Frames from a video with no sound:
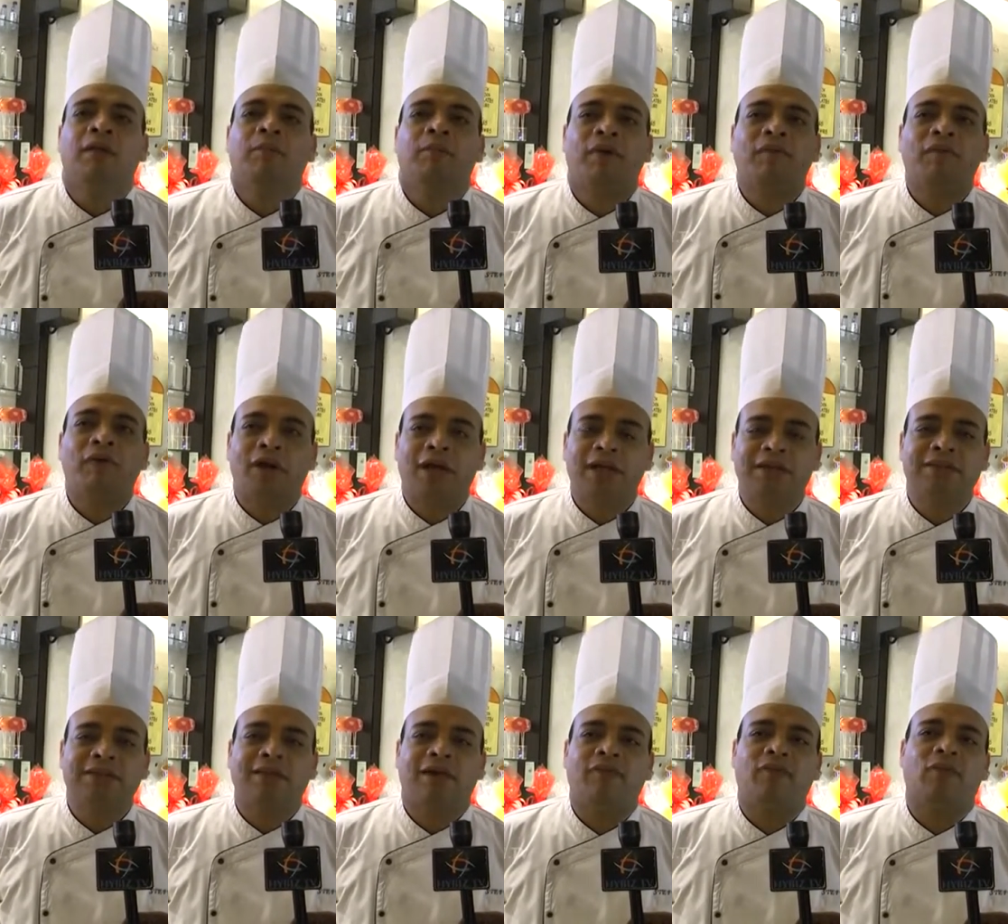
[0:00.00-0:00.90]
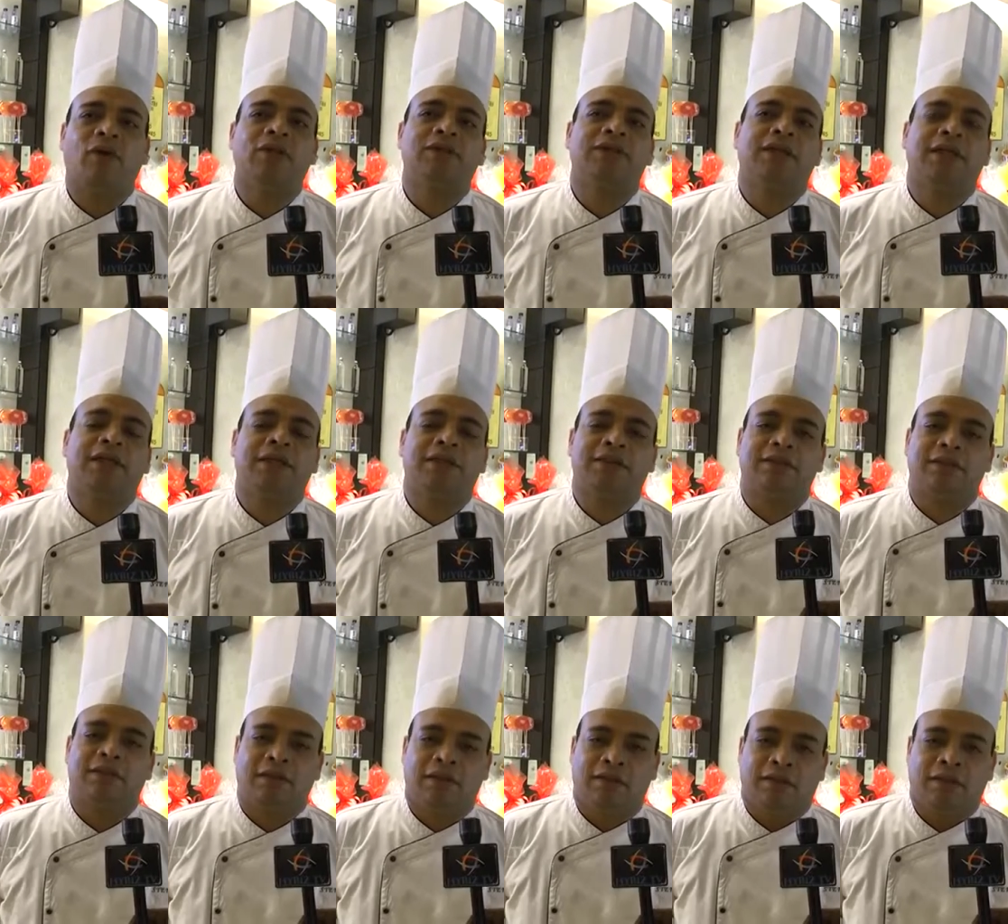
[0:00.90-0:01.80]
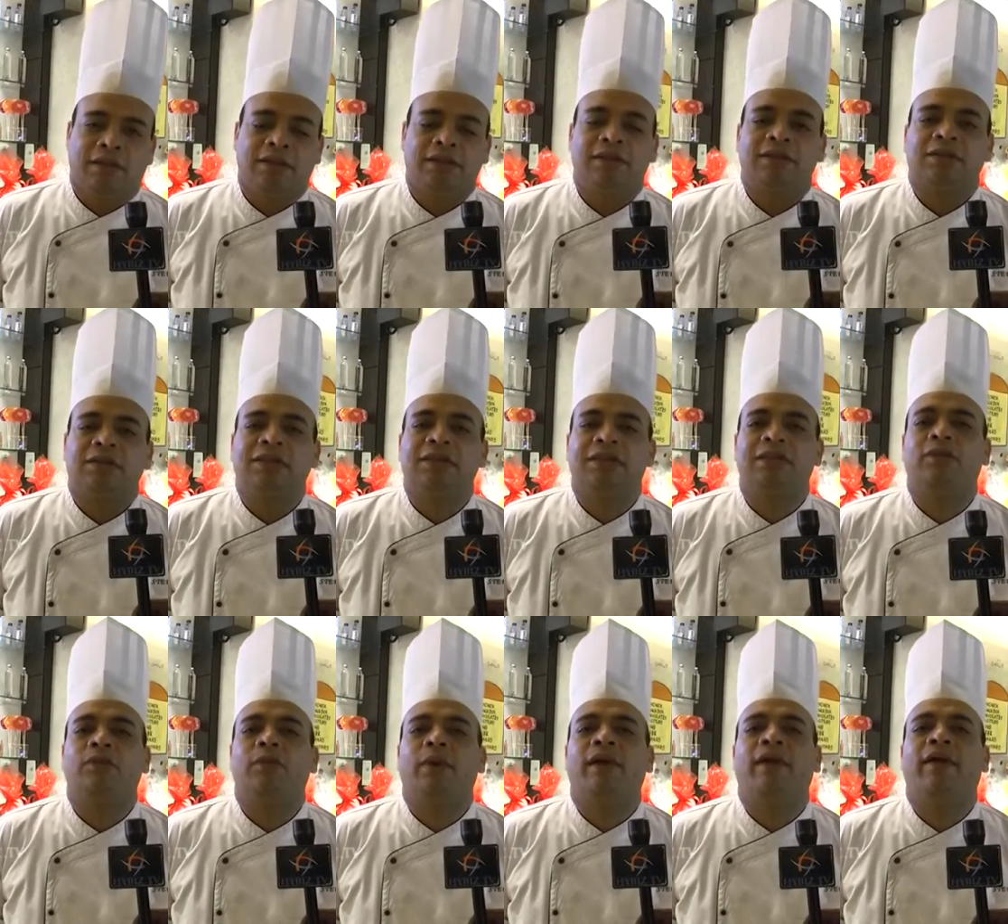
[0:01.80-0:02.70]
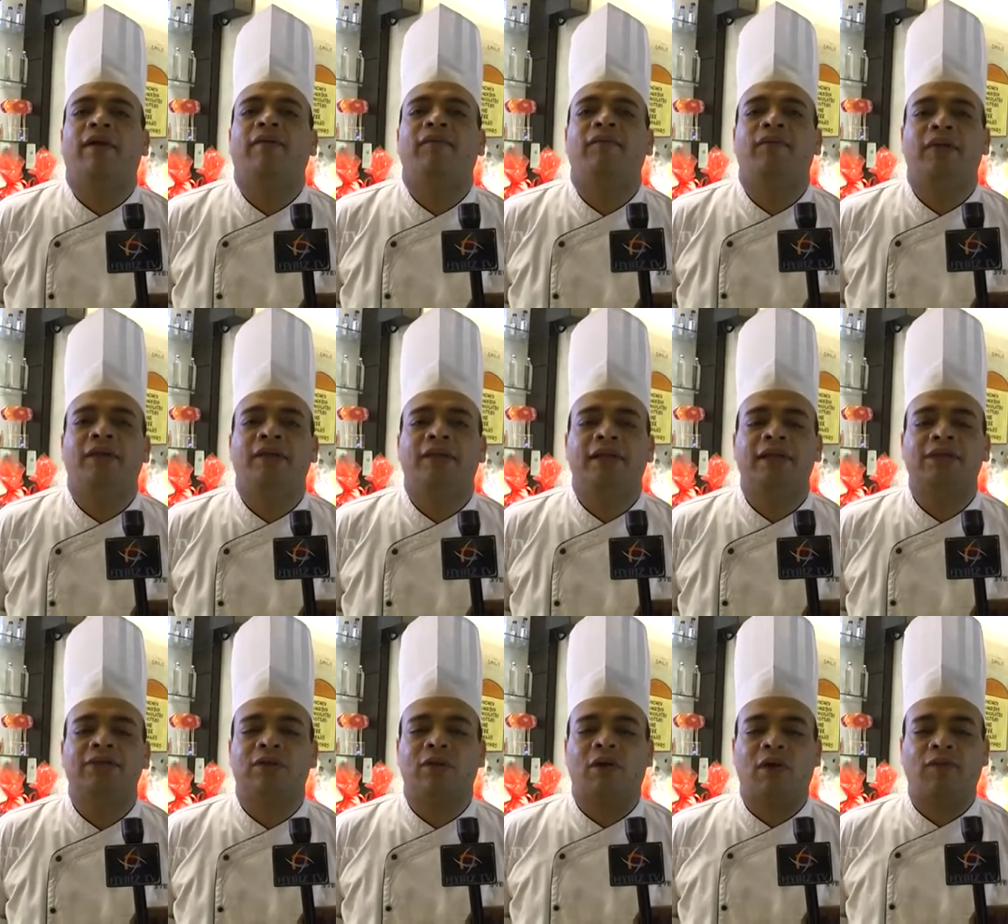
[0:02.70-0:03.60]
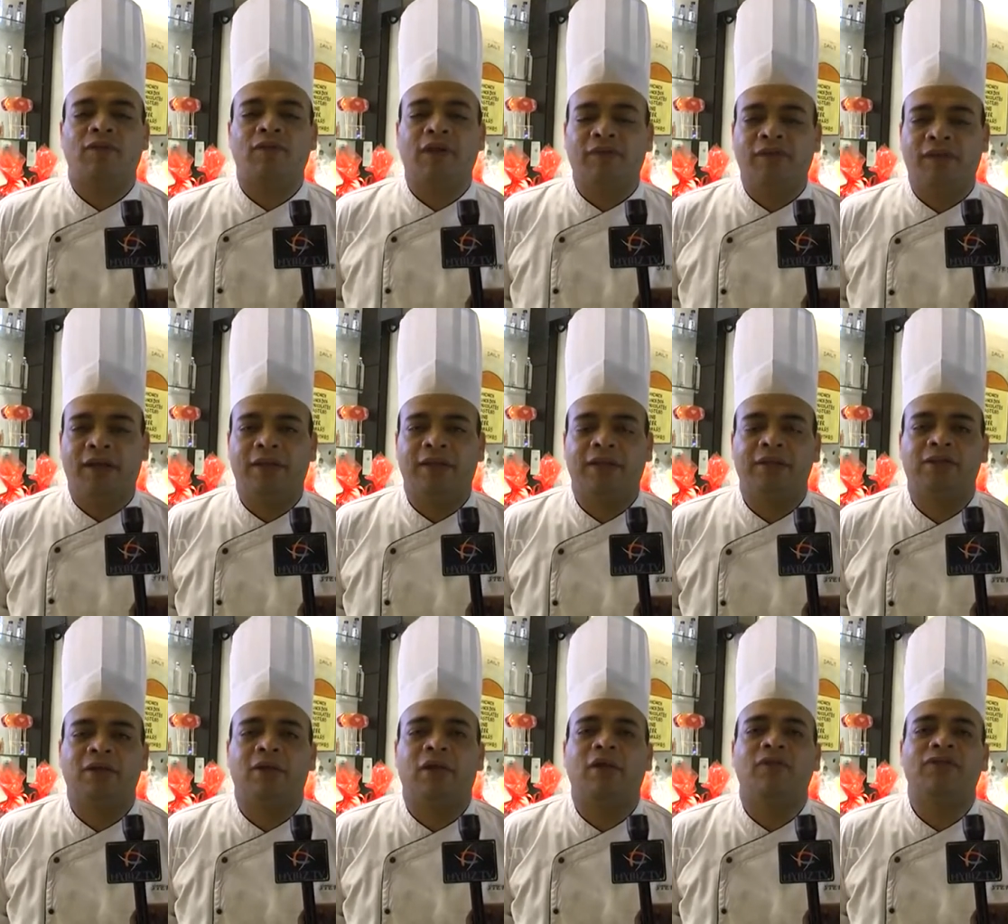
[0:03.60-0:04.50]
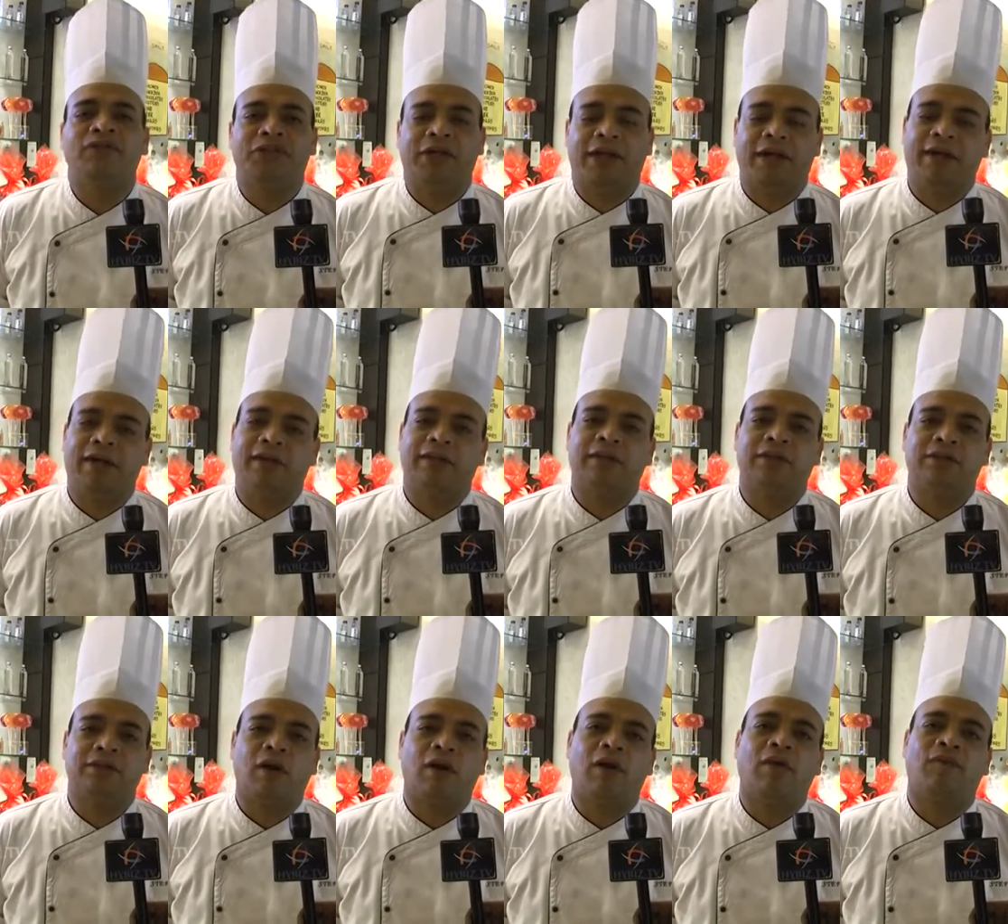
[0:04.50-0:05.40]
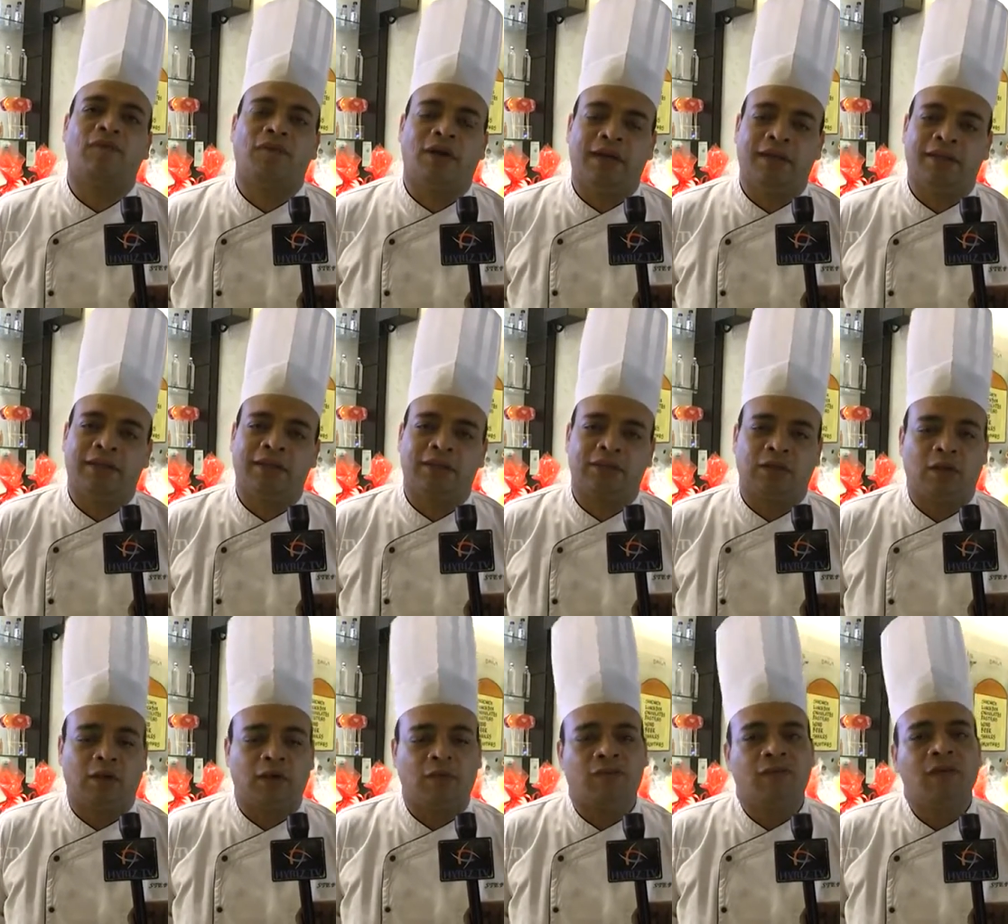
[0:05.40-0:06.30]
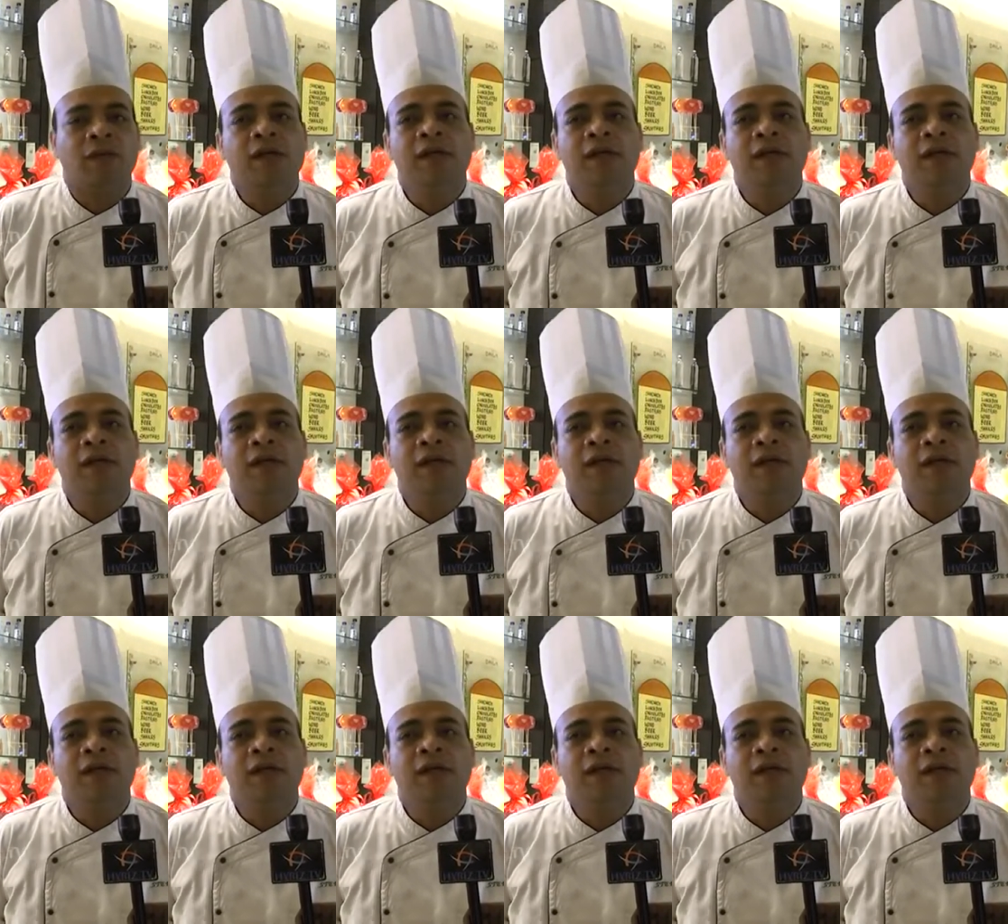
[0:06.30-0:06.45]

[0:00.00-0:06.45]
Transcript: But for us, of course, it is a, it is a season where we, there is a lot of giving, there's a lot of sharing, there's a lot of fun, there's a lot of